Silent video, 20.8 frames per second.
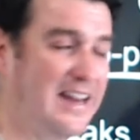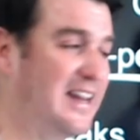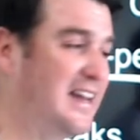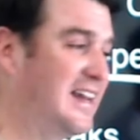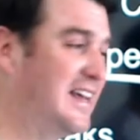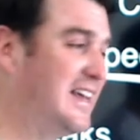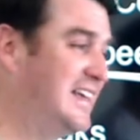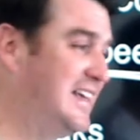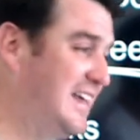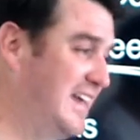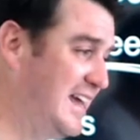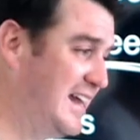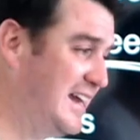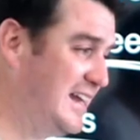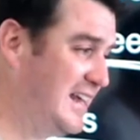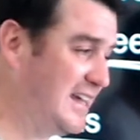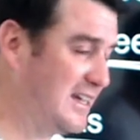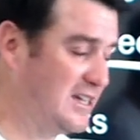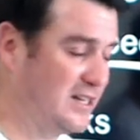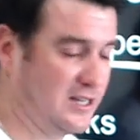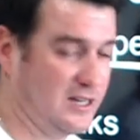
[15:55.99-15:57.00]
And then
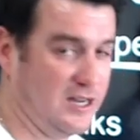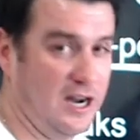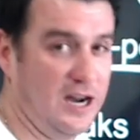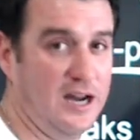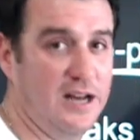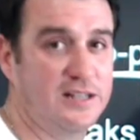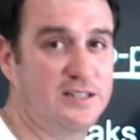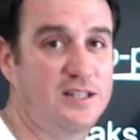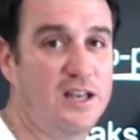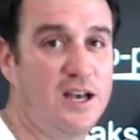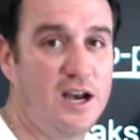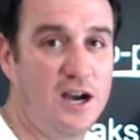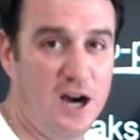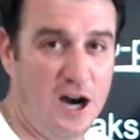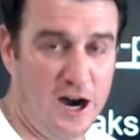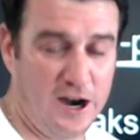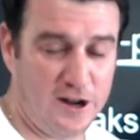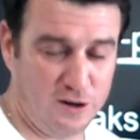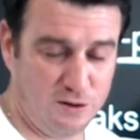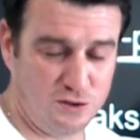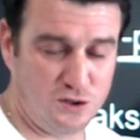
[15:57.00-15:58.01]
again, it could cause
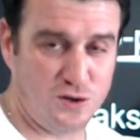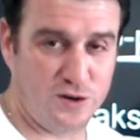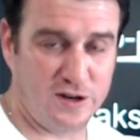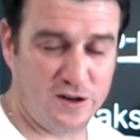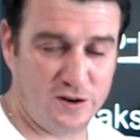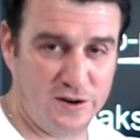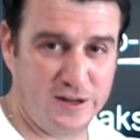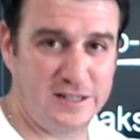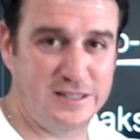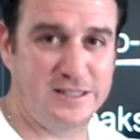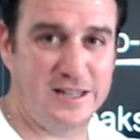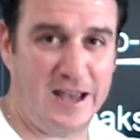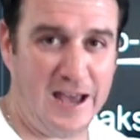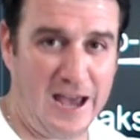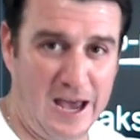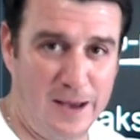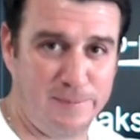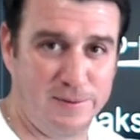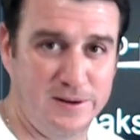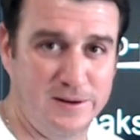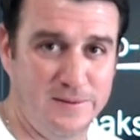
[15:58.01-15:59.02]
auto triggering to
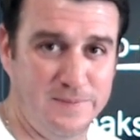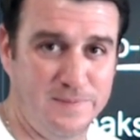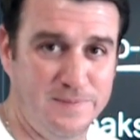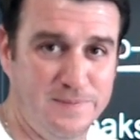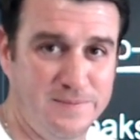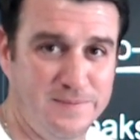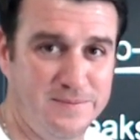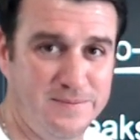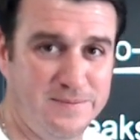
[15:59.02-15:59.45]
happen.